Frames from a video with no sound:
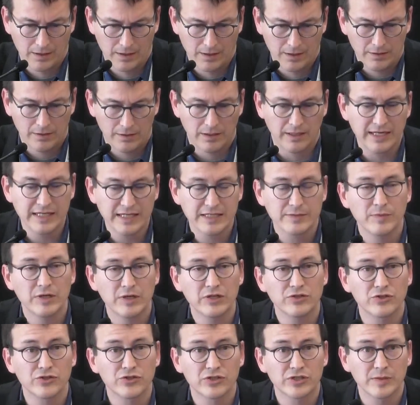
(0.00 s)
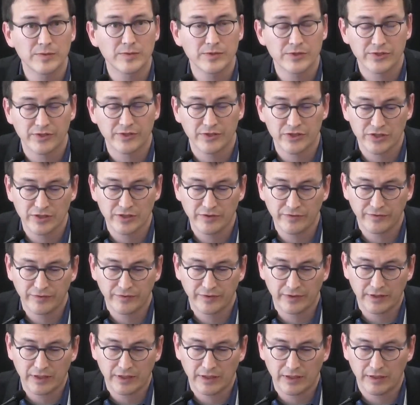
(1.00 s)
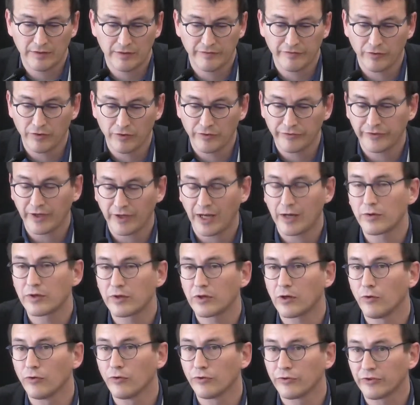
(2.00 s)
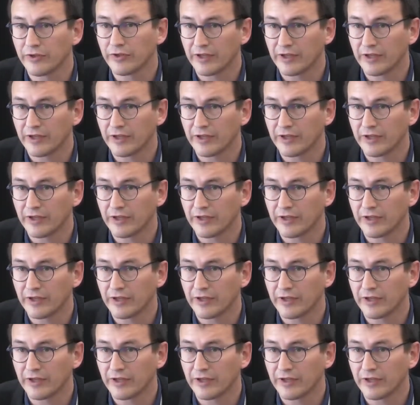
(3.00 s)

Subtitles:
The next major shift involves how content